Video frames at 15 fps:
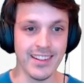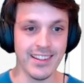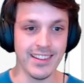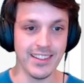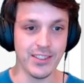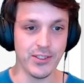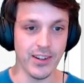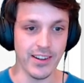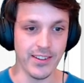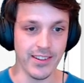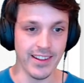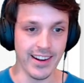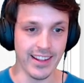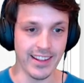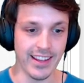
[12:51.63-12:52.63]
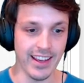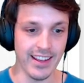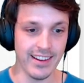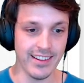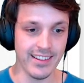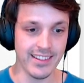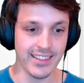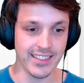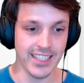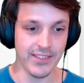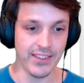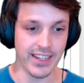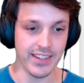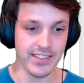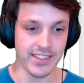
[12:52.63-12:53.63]
Let's try and do that again, see if
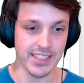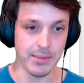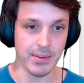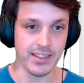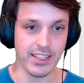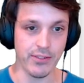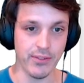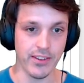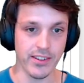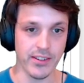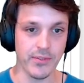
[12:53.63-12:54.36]
it gives us something different.